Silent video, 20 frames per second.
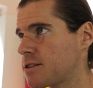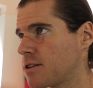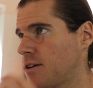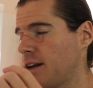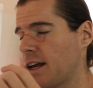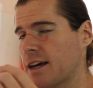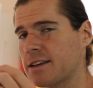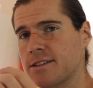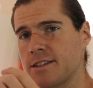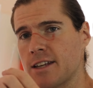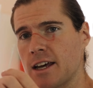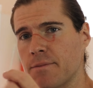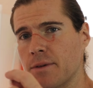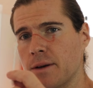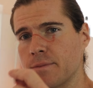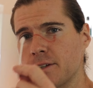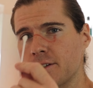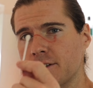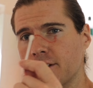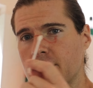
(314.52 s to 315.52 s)
so next step,
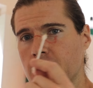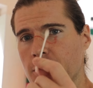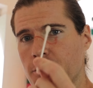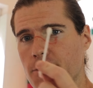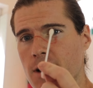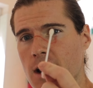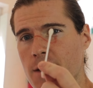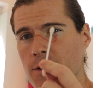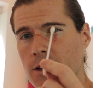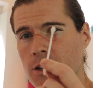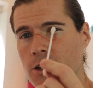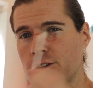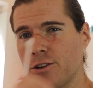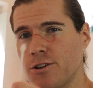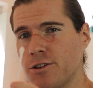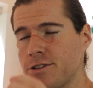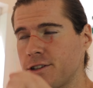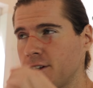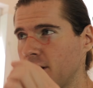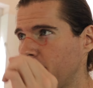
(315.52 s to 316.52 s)
I'm just going to grab a
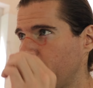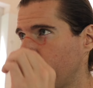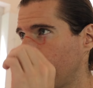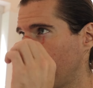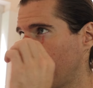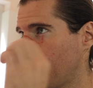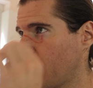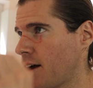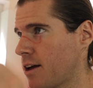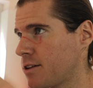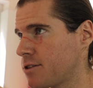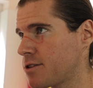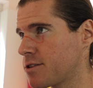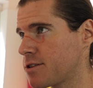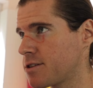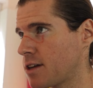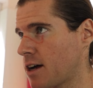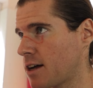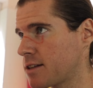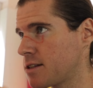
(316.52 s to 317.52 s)
Q-tip and
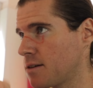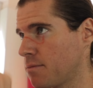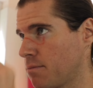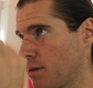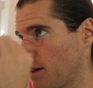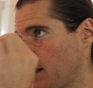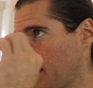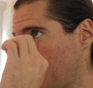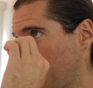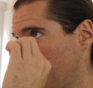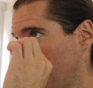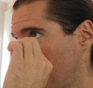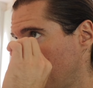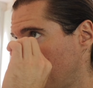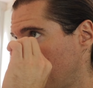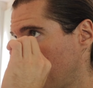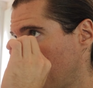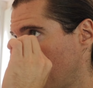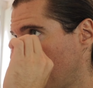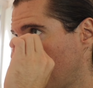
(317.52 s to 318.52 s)
just start to blend
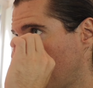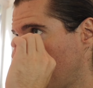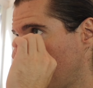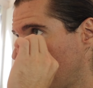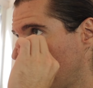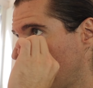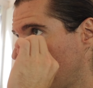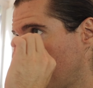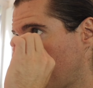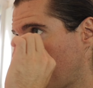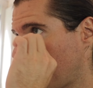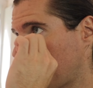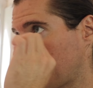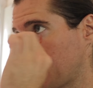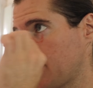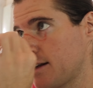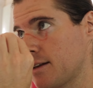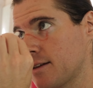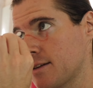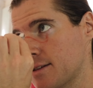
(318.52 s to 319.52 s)
it
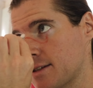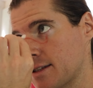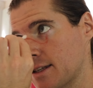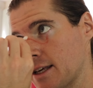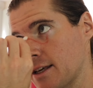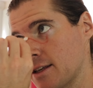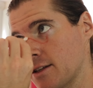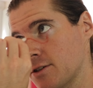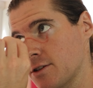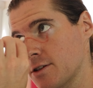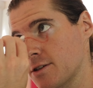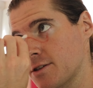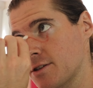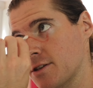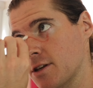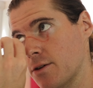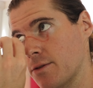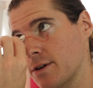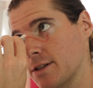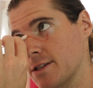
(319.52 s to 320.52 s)
back into the skin, just
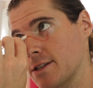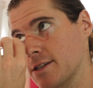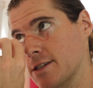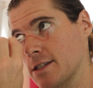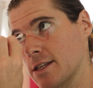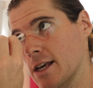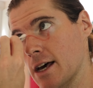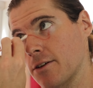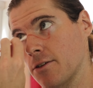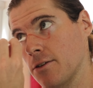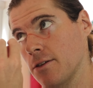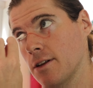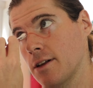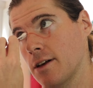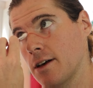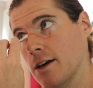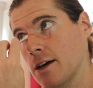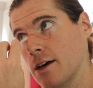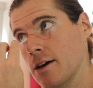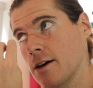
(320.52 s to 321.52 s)
so it's subtle.
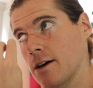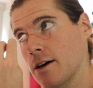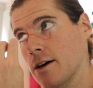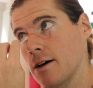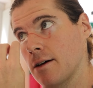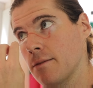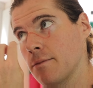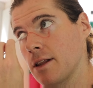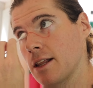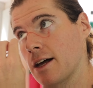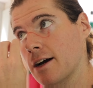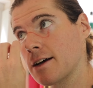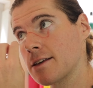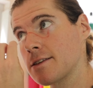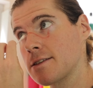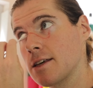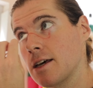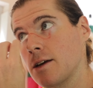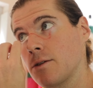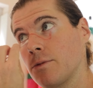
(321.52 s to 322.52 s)
But like I
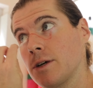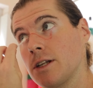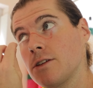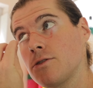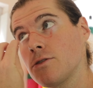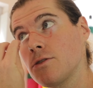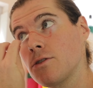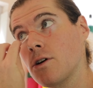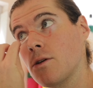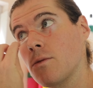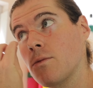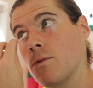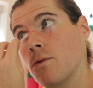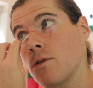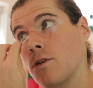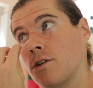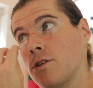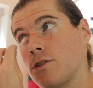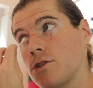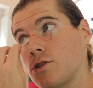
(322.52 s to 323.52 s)
said, we do not
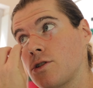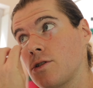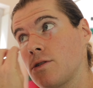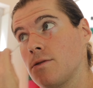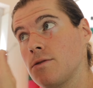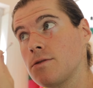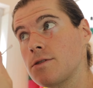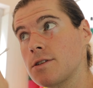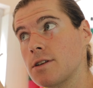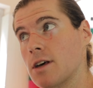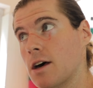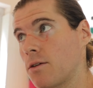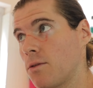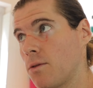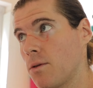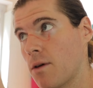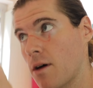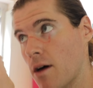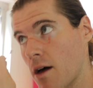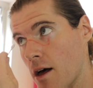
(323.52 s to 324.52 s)
want it too
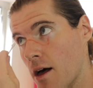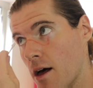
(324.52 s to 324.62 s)
subtle